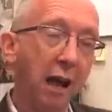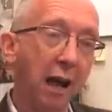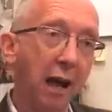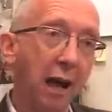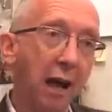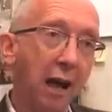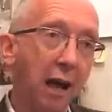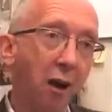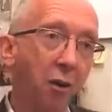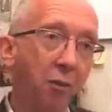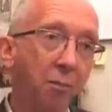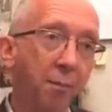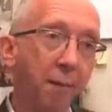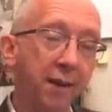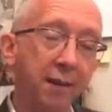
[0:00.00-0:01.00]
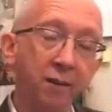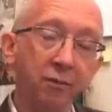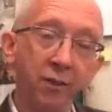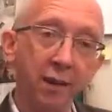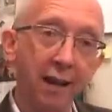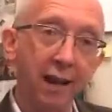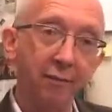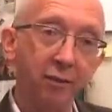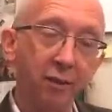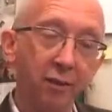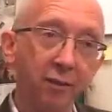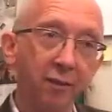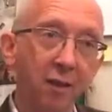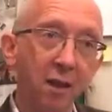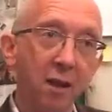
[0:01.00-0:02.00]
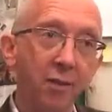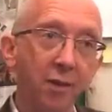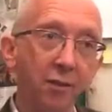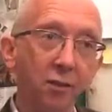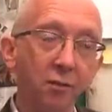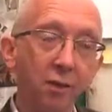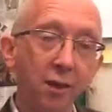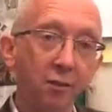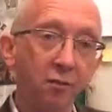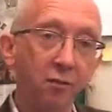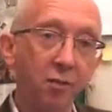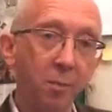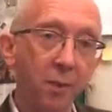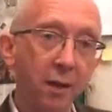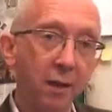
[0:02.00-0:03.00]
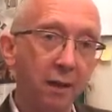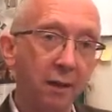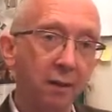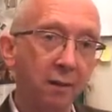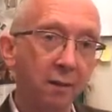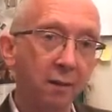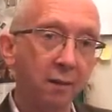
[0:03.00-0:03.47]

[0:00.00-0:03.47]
uh, on many different levels, there's a reason for being.